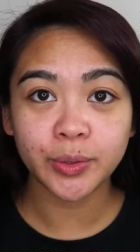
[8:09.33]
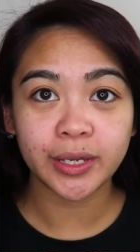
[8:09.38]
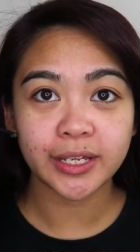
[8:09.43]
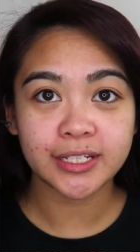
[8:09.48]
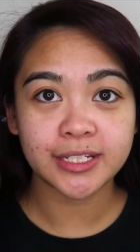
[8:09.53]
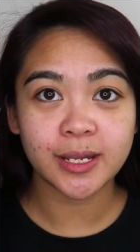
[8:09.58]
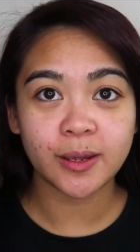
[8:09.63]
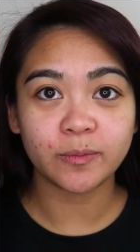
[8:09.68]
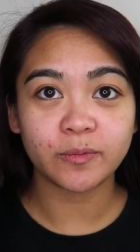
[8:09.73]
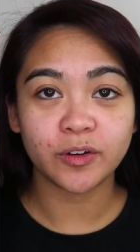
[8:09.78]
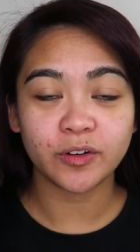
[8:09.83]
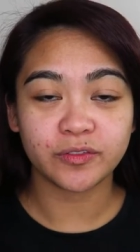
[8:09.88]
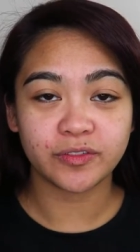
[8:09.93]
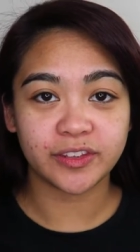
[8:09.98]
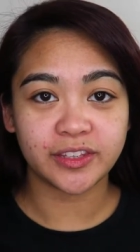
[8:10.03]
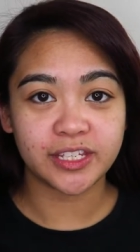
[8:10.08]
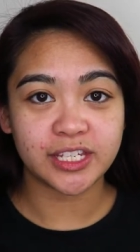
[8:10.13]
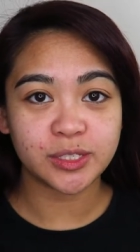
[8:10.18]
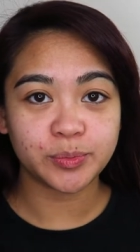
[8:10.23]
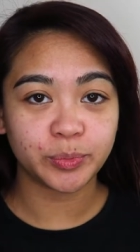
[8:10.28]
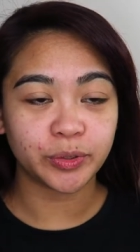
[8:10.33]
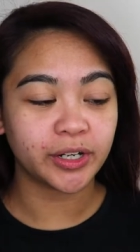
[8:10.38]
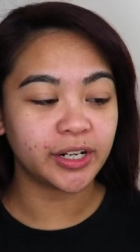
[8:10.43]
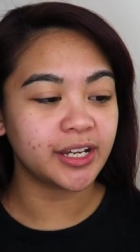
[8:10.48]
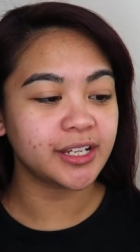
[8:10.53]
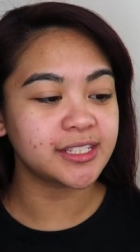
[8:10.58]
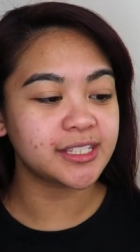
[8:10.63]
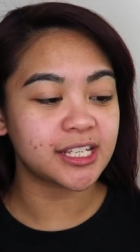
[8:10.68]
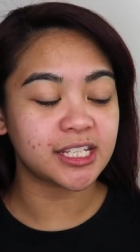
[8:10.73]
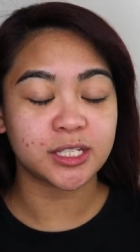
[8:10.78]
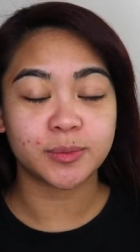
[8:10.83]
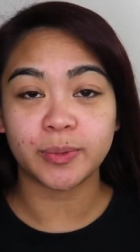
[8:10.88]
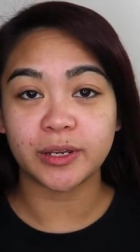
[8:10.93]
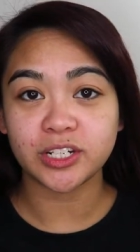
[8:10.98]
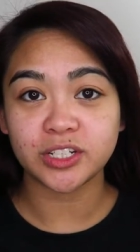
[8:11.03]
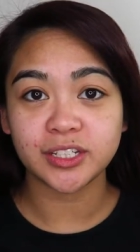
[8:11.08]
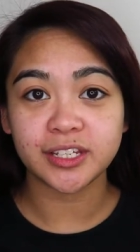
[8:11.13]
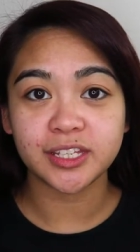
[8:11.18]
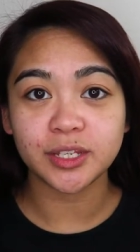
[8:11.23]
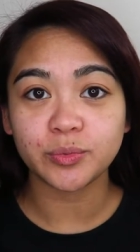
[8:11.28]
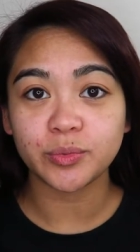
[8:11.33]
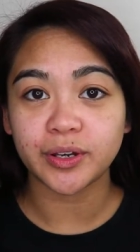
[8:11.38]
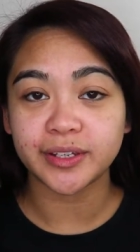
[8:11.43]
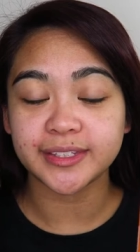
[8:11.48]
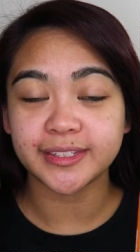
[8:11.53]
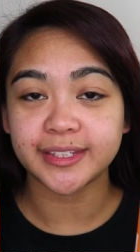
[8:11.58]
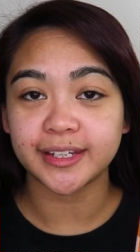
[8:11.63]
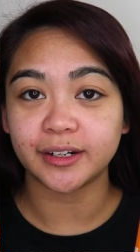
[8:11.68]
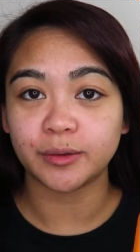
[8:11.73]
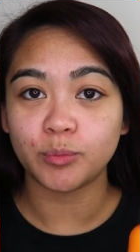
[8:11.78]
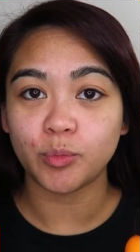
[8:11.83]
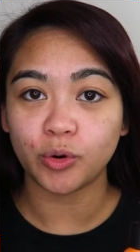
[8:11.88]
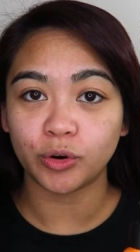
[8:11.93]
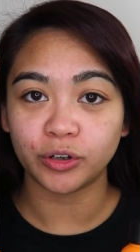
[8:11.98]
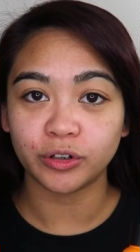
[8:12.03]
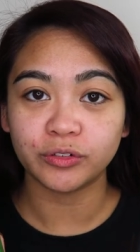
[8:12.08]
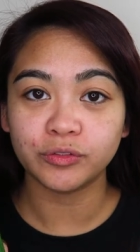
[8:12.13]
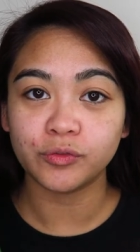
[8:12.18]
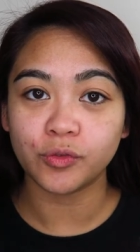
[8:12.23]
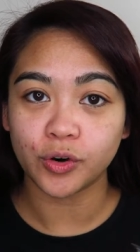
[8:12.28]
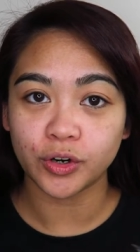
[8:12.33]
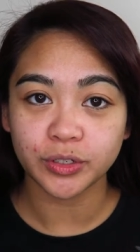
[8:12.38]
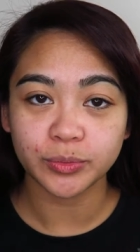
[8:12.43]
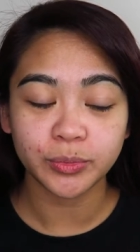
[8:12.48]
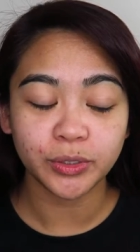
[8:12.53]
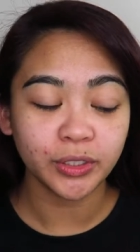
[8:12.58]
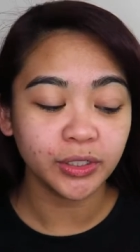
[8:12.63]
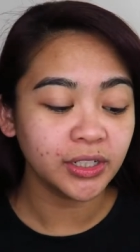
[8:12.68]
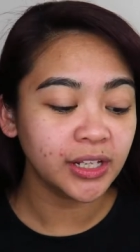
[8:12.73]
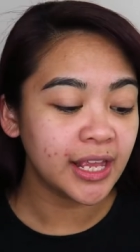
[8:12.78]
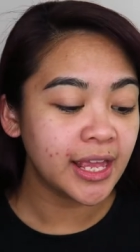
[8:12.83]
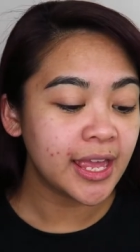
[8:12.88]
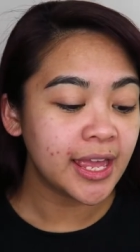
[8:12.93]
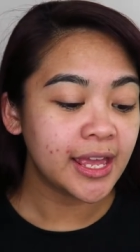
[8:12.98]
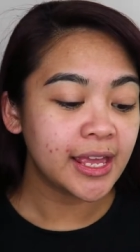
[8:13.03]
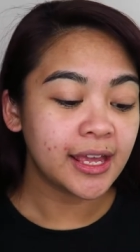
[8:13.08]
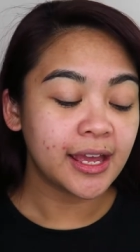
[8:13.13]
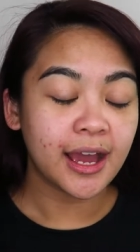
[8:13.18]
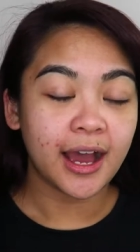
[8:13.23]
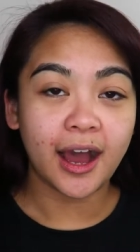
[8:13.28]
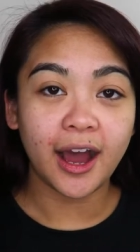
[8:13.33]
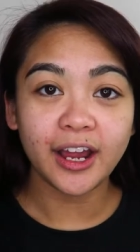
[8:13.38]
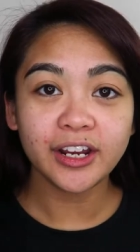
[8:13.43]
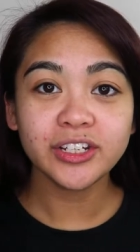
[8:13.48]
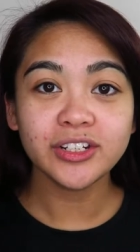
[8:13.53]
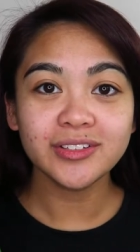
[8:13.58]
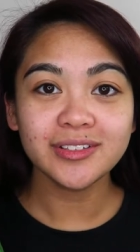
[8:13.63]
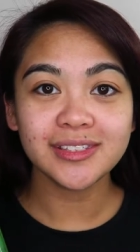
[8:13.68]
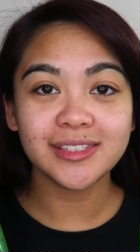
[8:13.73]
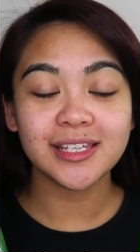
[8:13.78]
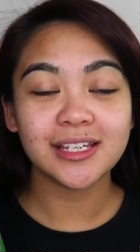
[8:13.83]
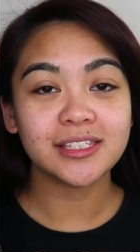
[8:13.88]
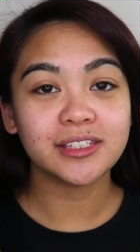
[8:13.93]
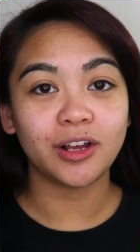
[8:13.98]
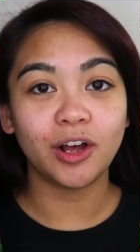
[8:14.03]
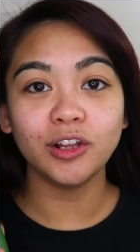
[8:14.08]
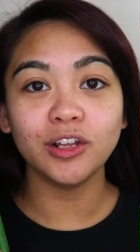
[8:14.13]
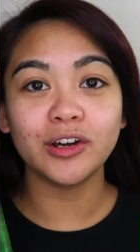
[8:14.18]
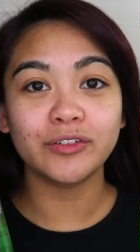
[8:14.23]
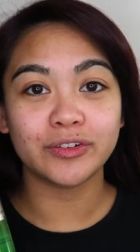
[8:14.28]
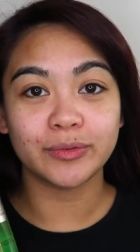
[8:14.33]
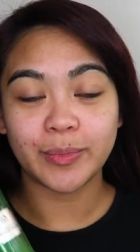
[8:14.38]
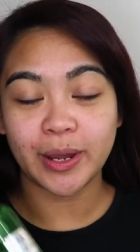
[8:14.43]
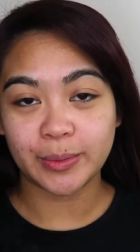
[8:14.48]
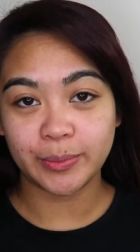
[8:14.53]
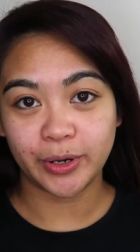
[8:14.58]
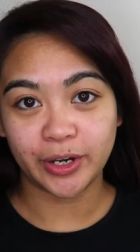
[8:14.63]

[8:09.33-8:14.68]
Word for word: quick tip for these products, especially the ones that are more affordable, I use these all over my